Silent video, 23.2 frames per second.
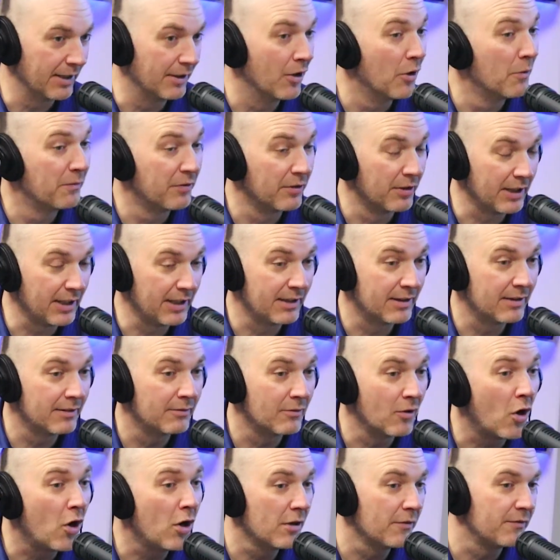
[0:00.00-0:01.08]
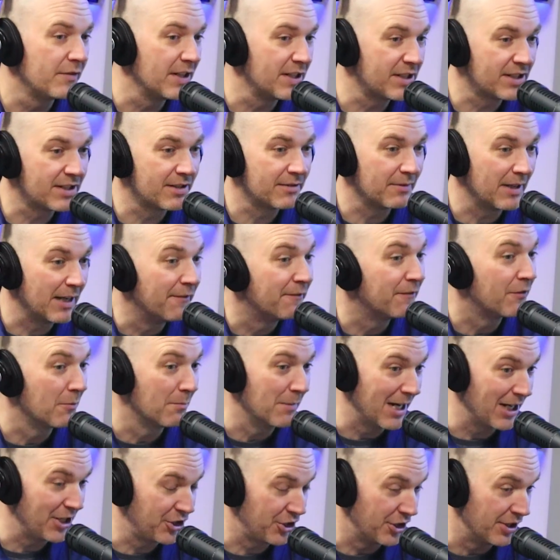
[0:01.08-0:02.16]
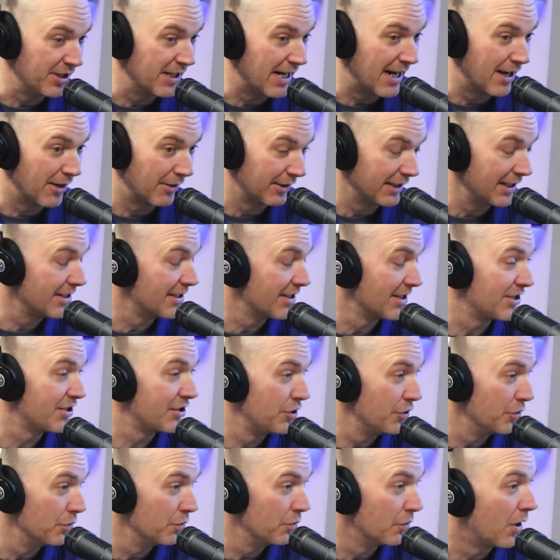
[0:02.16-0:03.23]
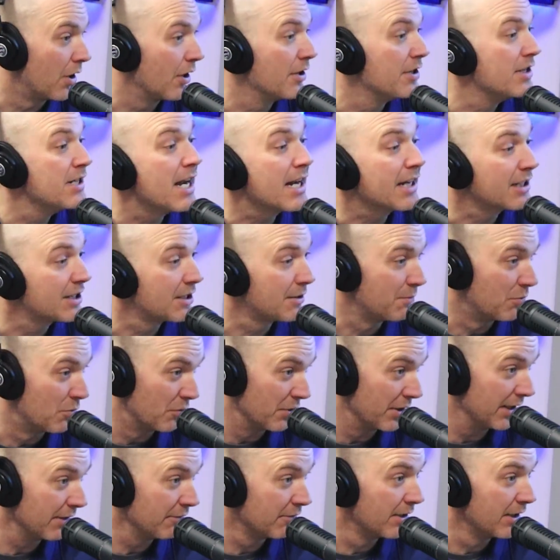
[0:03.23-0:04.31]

And hopefully all of this information now leads us to our next point.